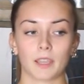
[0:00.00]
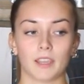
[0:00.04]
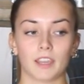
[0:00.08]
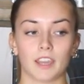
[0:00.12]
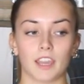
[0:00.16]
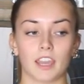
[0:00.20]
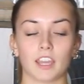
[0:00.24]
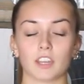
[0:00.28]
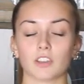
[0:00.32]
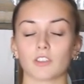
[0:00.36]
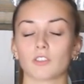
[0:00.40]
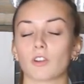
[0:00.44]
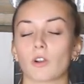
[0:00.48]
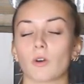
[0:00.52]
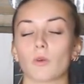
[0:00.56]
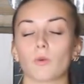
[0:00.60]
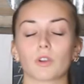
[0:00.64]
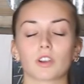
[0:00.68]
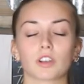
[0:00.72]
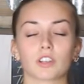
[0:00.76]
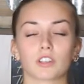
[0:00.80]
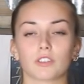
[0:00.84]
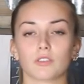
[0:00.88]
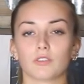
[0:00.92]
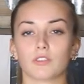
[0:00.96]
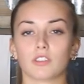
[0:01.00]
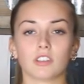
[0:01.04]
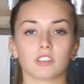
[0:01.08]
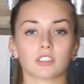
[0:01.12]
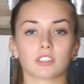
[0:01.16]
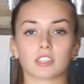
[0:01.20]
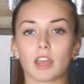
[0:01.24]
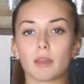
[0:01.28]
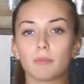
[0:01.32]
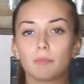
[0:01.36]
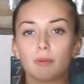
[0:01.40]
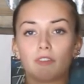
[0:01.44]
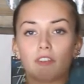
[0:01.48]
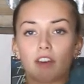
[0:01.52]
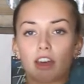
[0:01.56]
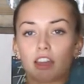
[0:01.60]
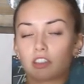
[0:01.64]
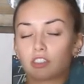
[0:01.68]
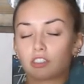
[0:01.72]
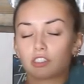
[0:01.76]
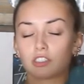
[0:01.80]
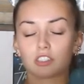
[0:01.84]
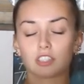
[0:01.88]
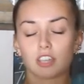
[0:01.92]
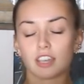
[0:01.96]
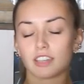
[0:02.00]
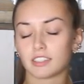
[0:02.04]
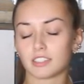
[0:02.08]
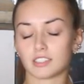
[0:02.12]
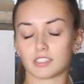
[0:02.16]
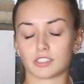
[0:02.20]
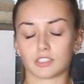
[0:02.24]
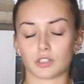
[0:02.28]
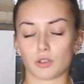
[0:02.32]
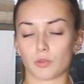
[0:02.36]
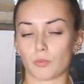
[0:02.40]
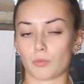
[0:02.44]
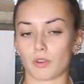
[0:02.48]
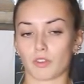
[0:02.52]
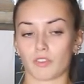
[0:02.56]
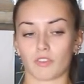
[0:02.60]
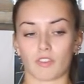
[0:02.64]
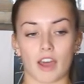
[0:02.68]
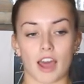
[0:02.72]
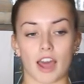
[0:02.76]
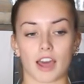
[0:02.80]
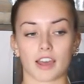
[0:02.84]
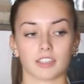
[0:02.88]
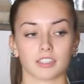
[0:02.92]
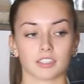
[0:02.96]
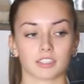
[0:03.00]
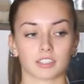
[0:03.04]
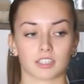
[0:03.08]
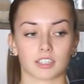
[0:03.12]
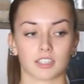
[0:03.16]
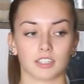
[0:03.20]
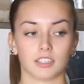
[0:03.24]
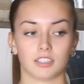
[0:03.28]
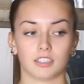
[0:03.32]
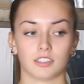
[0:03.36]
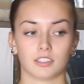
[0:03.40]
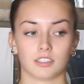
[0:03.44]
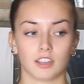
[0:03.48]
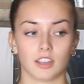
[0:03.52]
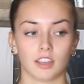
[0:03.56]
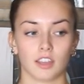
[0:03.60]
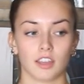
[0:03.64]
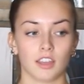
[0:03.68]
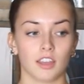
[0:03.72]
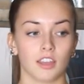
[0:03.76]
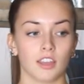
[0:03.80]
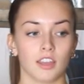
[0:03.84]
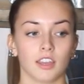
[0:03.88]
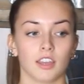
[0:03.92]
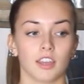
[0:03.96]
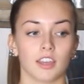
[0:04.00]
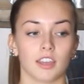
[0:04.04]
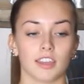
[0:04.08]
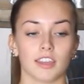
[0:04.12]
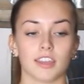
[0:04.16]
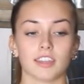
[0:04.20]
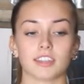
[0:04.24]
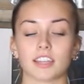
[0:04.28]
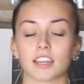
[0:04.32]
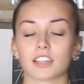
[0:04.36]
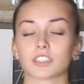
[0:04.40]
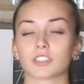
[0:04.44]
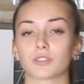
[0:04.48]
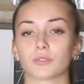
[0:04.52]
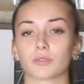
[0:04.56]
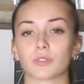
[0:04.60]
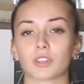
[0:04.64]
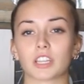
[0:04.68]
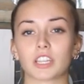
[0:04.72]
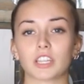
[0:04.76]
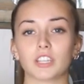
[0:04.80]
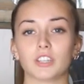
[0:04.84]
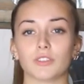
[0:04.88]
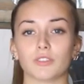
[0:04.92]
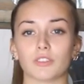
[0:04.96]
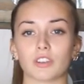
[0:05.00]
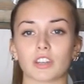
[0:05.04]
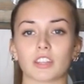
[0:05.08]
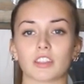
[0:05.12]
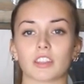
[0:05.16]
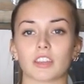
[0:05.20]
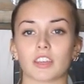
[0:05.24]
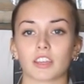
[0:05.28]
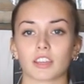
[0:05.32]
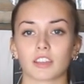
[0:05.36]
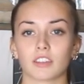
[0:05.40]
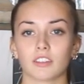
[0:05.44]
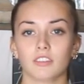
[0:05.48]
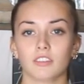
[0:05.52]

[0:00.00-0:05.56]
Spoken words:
And you don't want to do these type of exercises super fast because it doesn't really do anything.